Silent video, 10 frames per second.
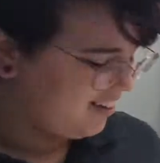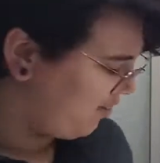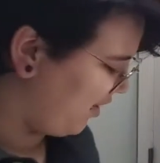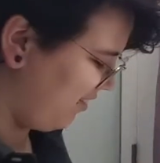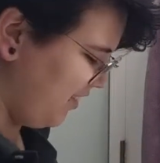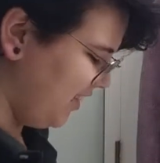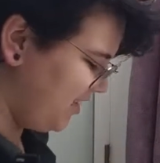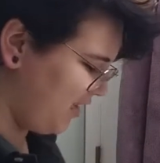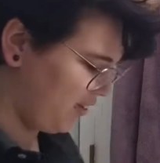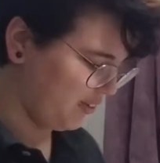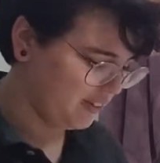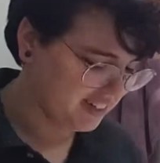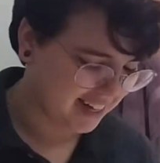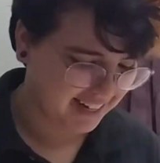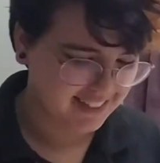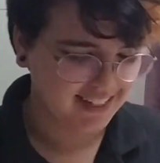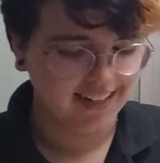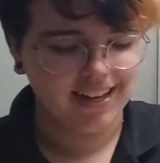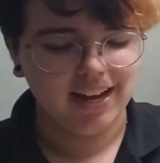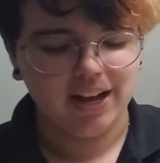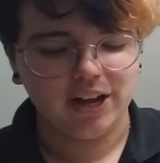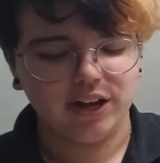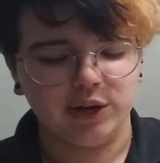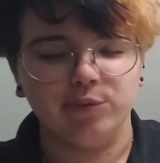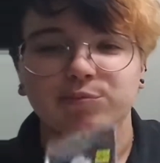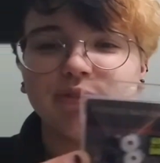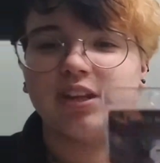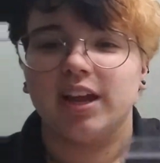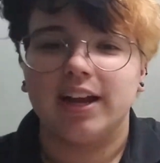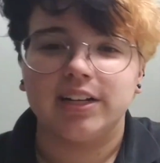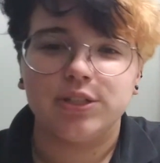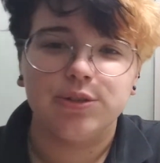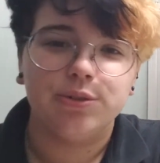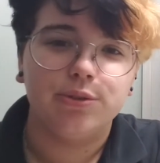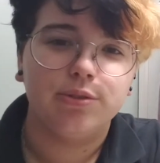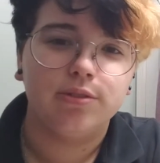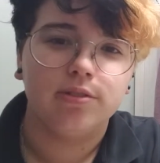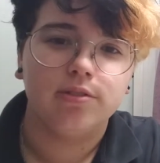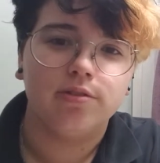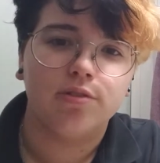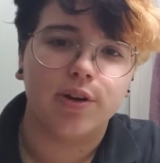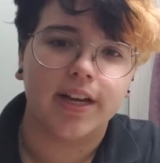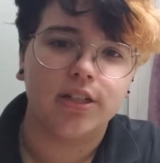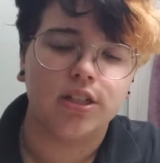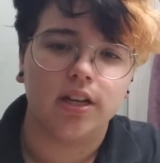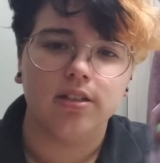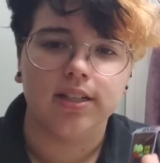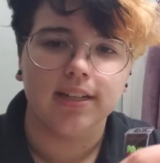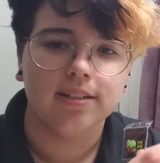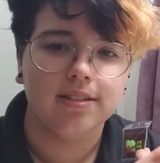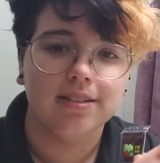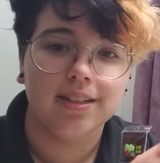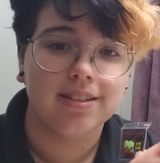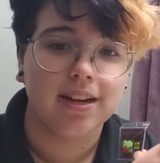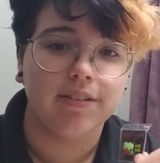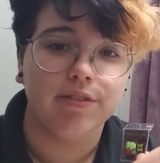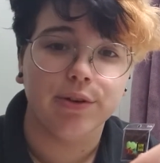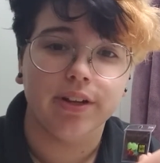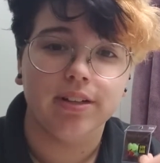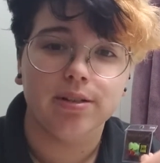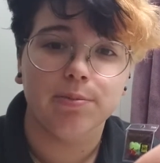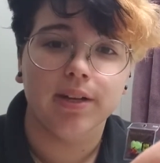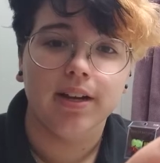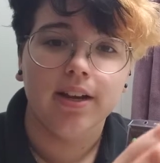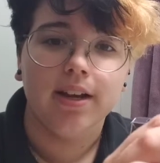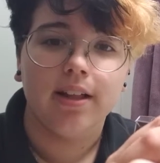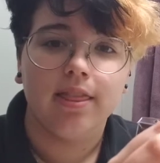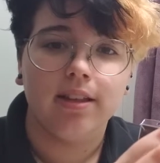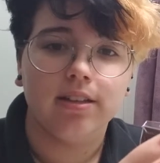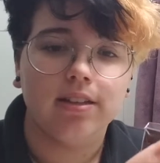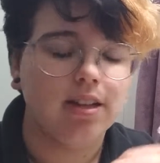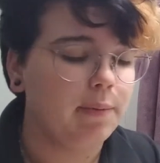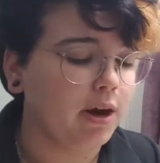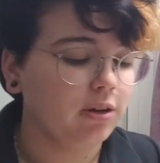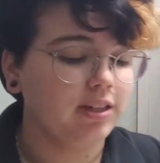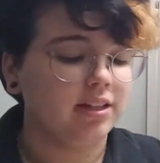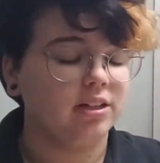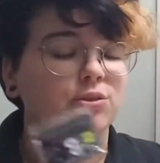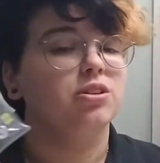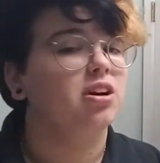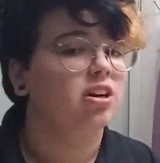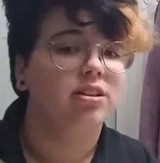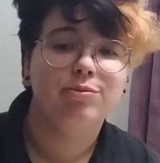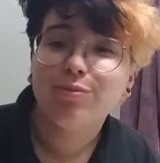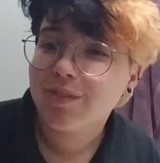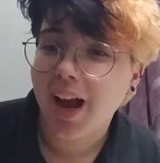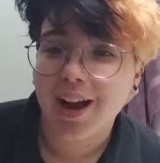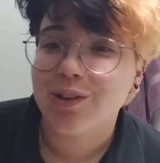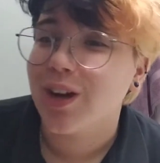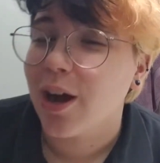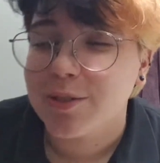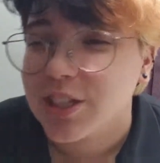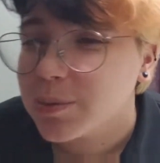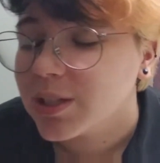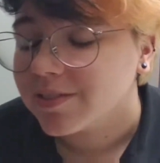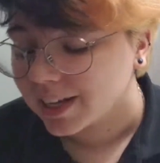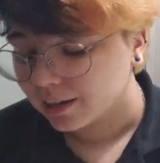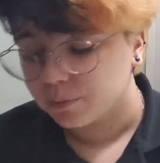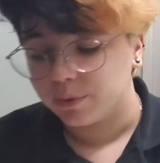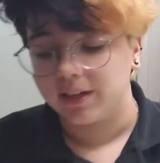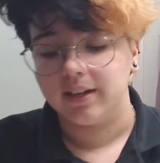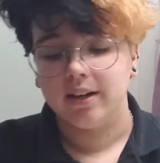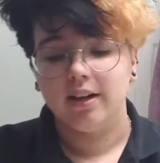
Whatever. So, like I said, I got 2 4-gauge tunnel sets. It's not going to focus, but apparently they glow in the dark. I don't know how much I believe that, but